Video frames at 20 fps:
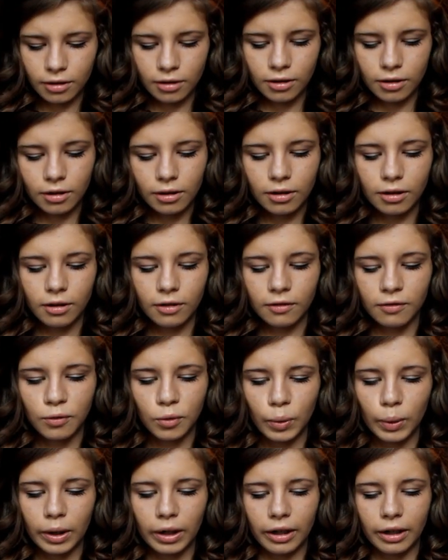
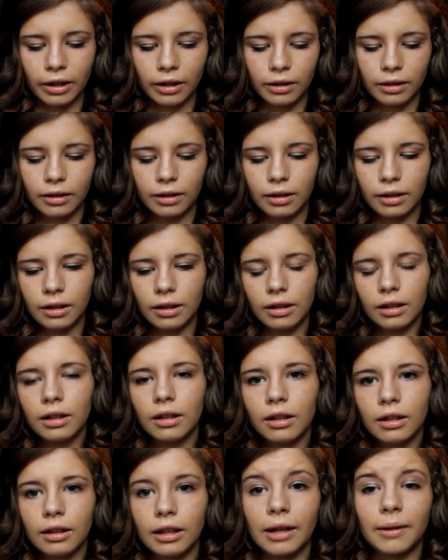for
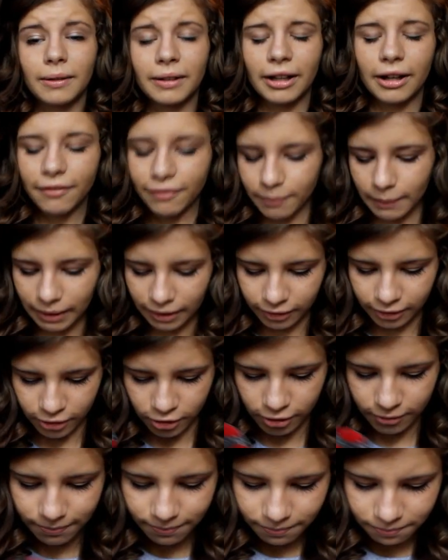that were there for my
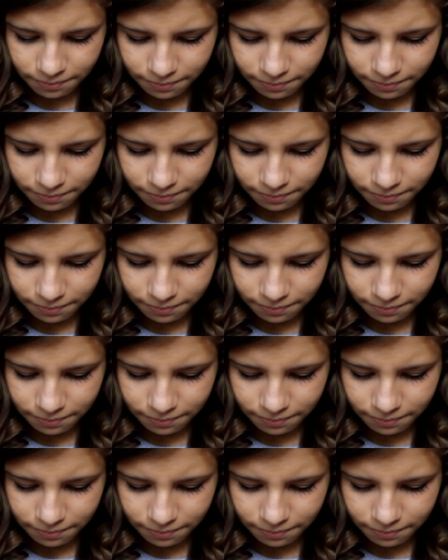audition.